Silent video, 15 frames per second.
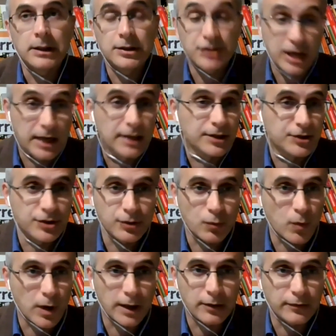challenging
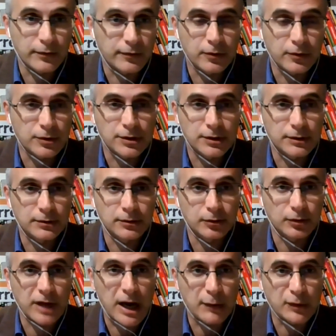one, of course, no
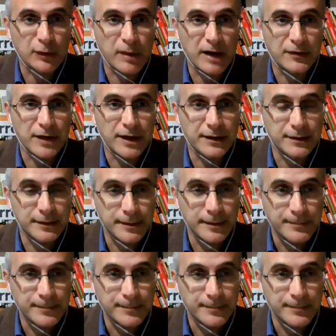doubt about that.